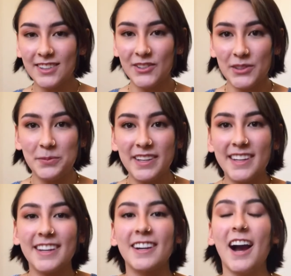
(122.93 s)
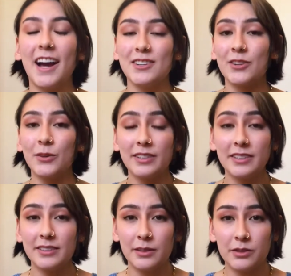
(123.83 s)
with me here. I know that it
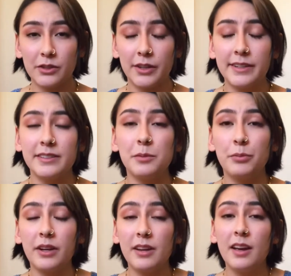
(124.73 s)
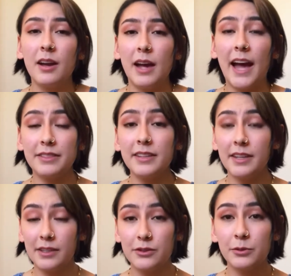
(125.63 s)
sounds crazy, but at the
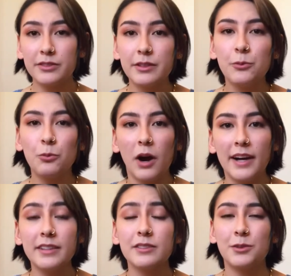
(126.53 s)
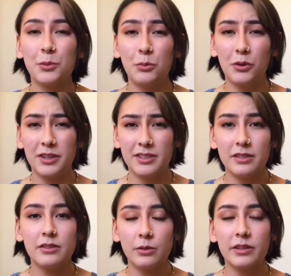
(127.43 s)
end you'll see why it's so important to
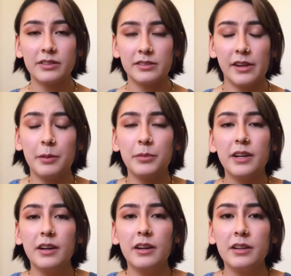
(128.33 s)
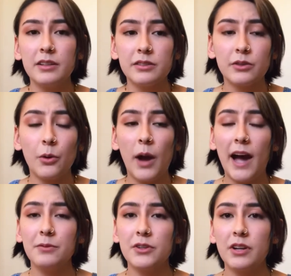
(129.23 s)
do this step. So
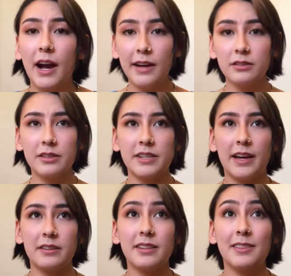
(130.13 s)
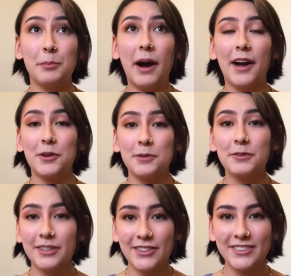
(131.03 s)
after I looked at the pile of
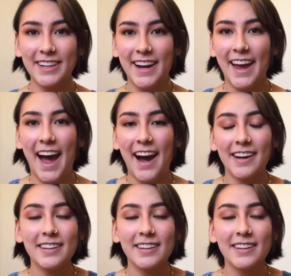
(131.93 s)
clothes I had,